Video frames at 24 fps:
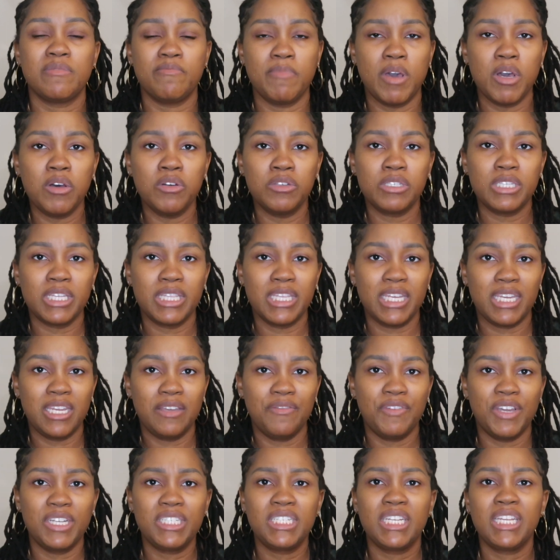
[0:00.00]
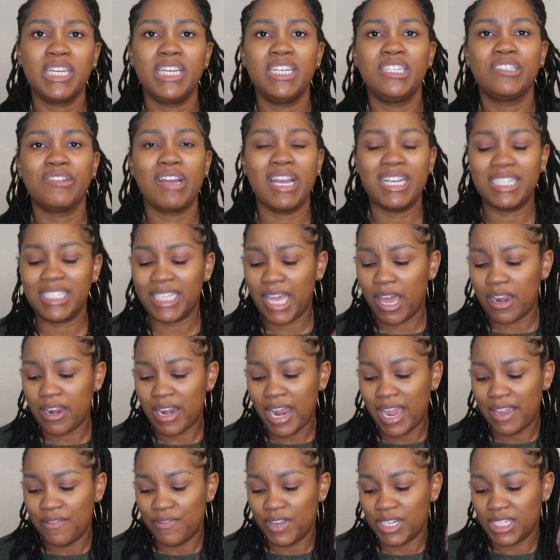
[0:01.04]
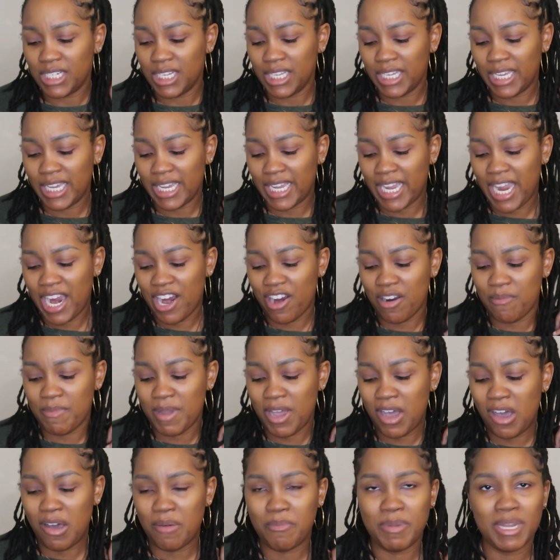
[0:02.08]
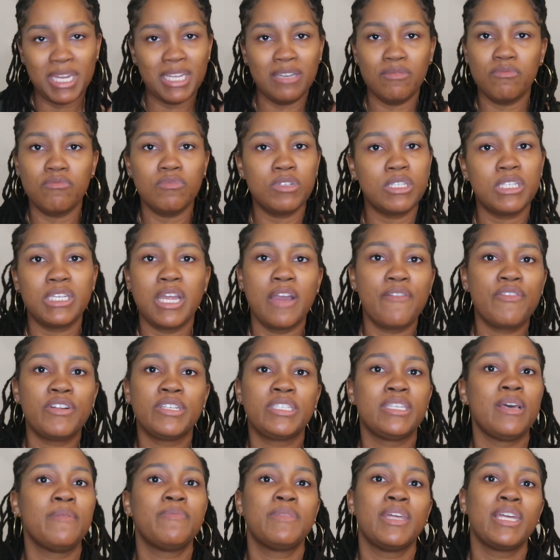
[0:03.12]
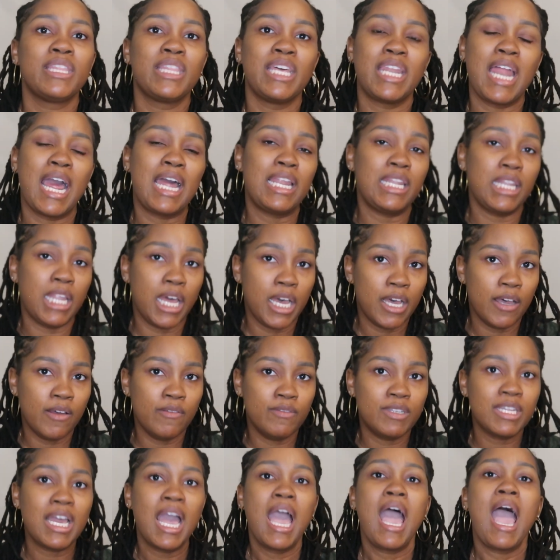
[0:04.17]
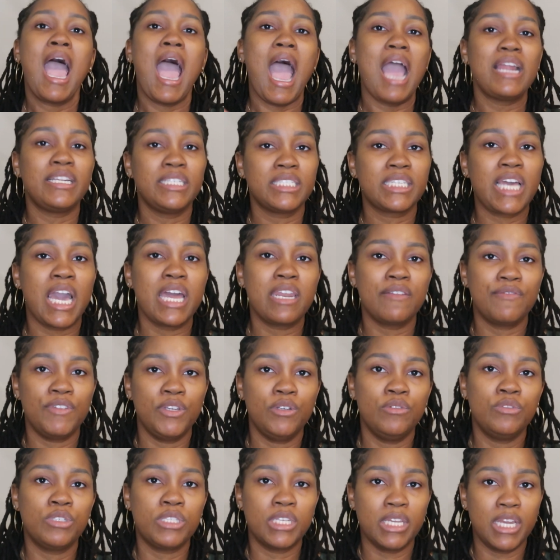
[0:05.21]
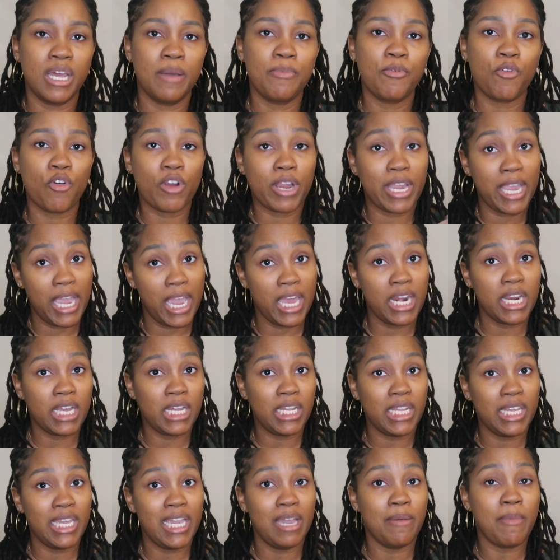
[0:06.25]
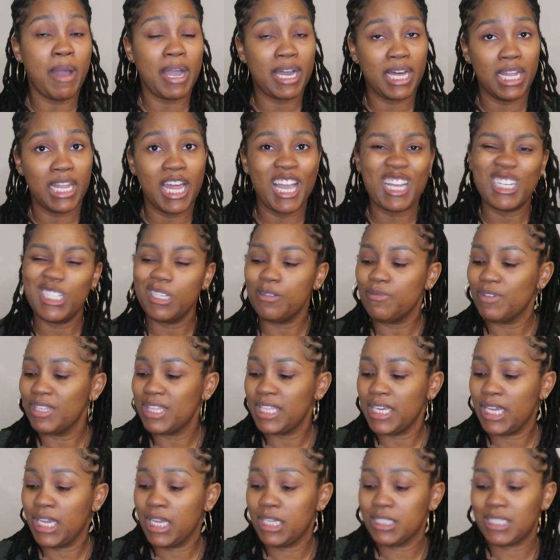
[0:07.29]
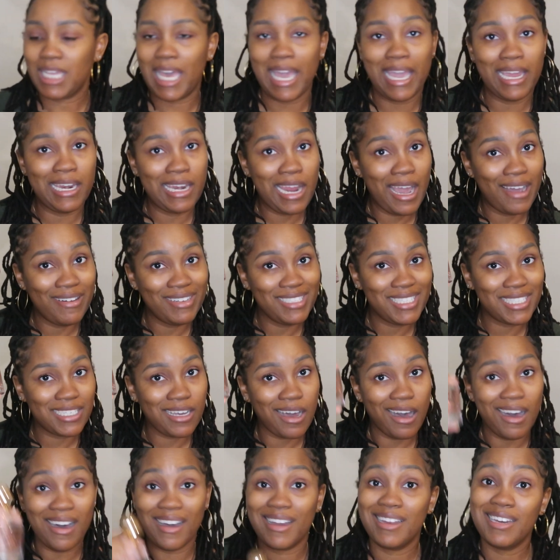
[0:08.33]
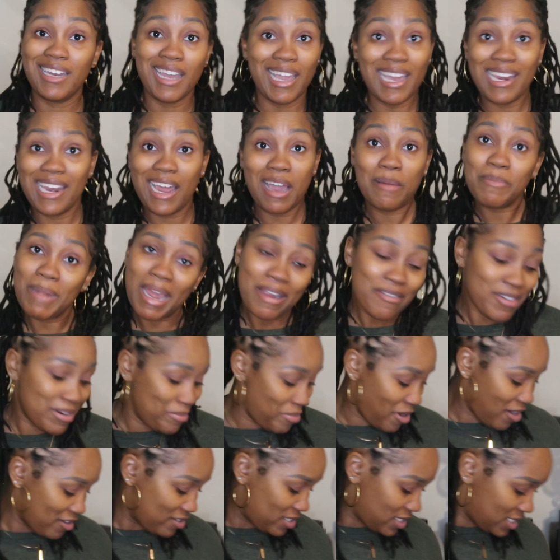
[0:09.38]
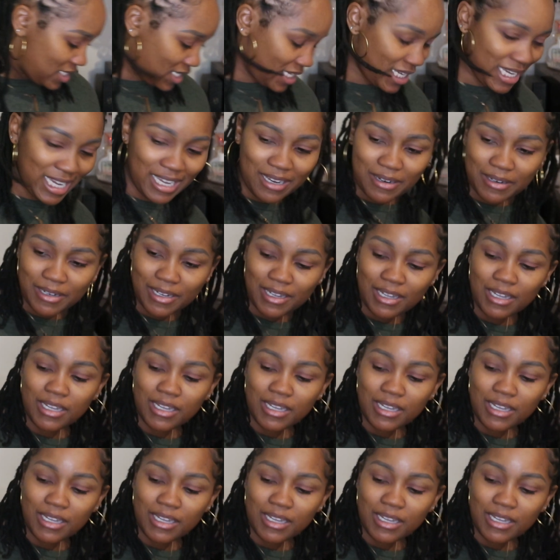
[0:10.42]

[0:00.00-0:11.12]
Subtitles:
the most, and then eventually it dries down and I eventually get caramel, but it was never something that I loved. I just kind of used it up organically in my collection with things, and now it's gone and I'm not repurchasing it.